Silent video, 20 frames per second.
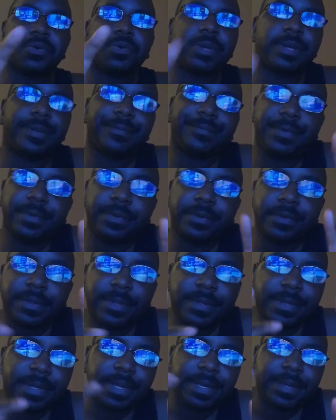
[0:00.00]
if you're
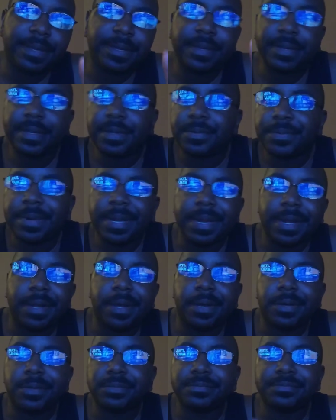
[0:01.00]
like
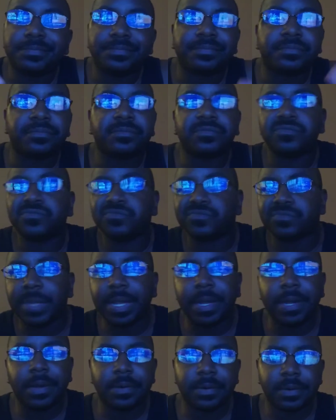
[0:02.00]
around,
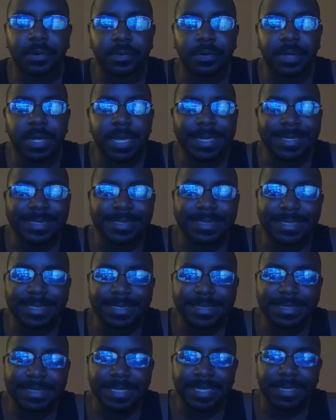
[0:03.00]
I don't know,
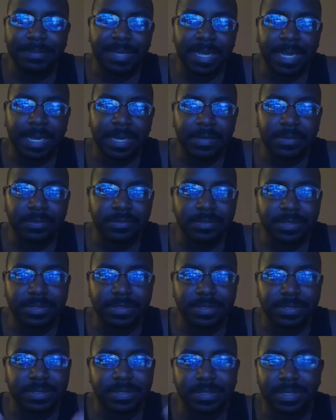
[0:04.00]
60
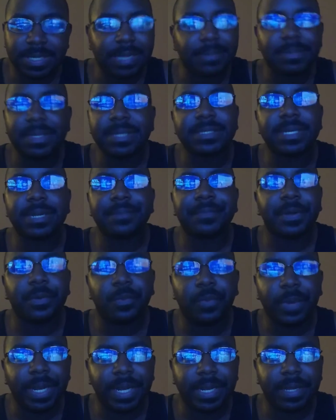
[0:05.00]
pounds, and I'm not talking about
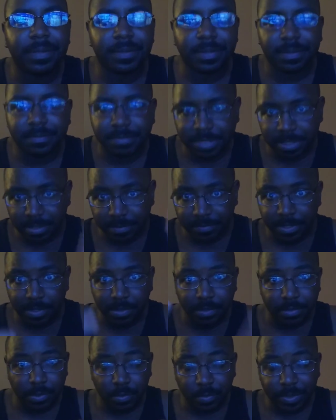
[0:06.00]
weight either, I'm talking about
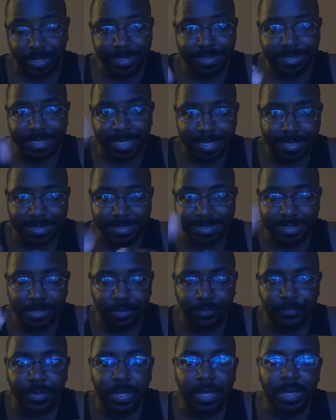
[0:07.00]
on the weight stack
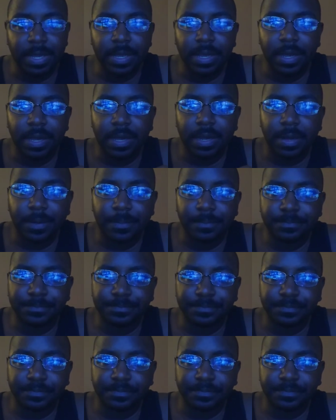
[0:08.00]
itself. I'm